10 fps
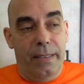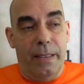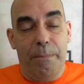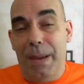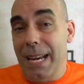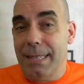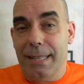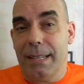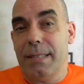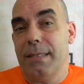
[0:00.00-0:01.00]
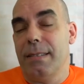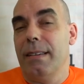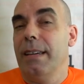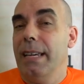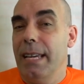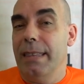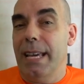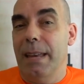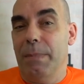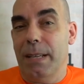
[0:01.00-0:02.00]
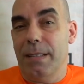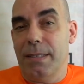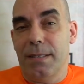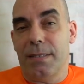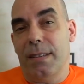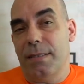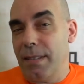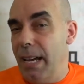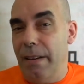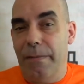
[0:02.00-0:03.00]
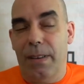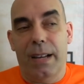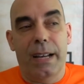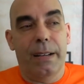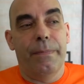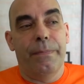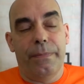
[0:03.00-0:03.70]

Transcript: the basics in that, because it's it's kind of uh,